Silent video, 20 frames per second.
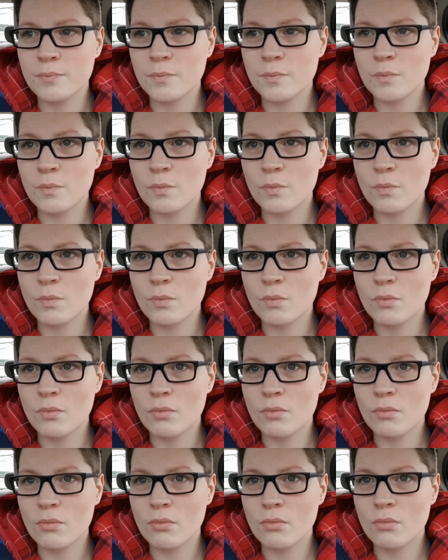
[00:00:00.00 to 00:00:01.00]

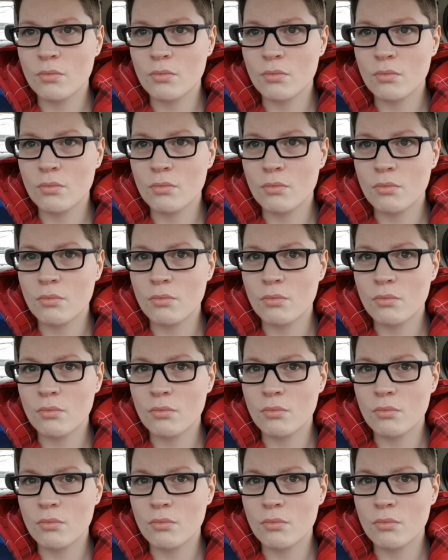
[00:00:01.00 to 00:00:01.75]
(silence)